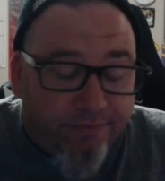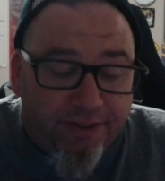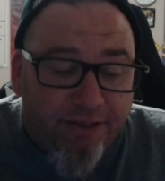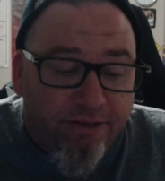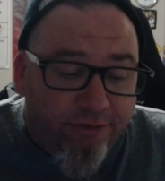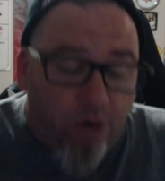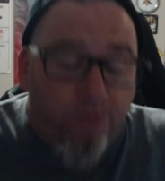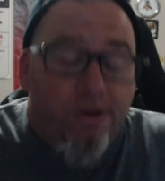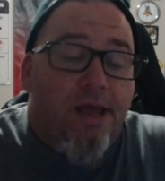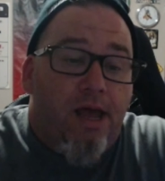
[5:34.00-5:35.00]
So,
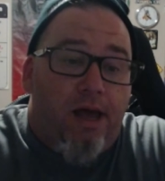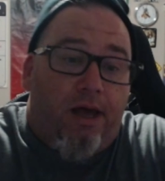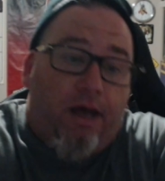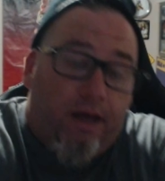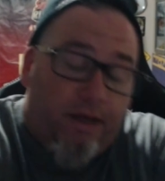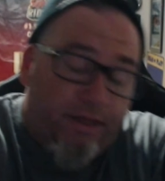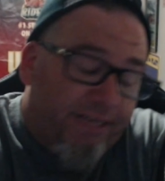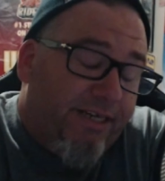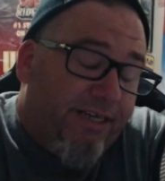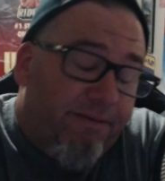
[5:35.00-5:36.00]
like I
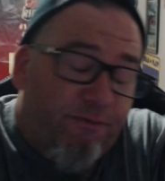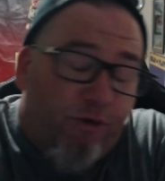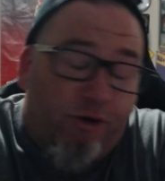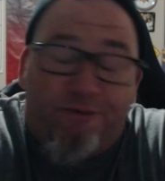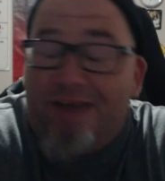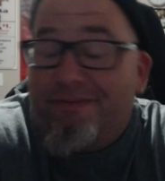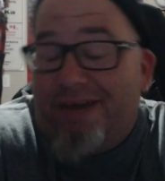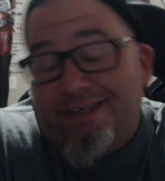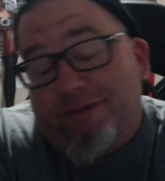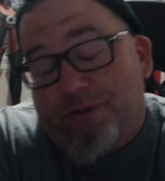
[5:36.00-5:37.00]
said, I give it a 4 or 5. I
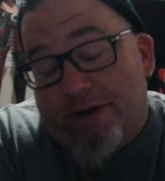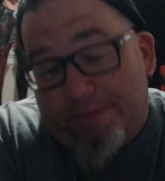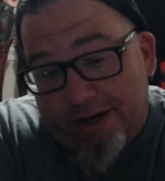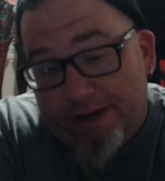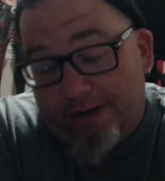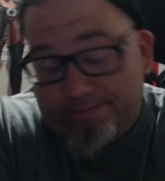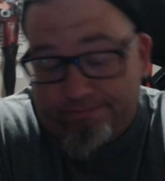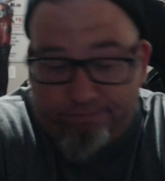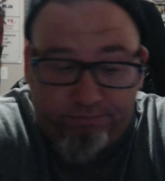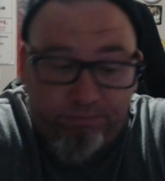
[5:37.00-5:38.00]
definitely recommend it.
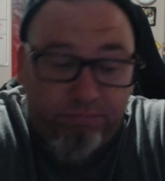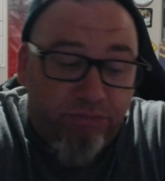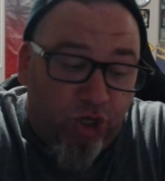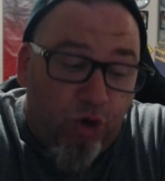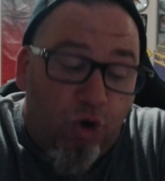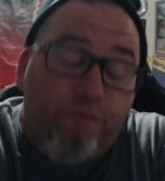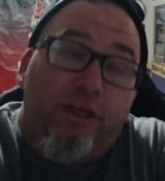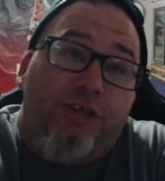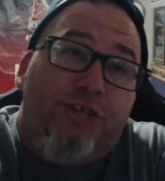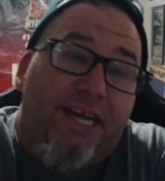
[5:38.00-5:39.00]
So hopefully you
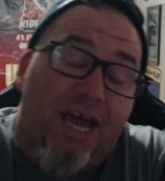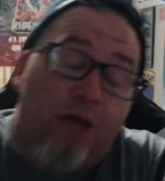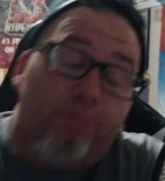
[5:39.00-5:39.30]
check it out.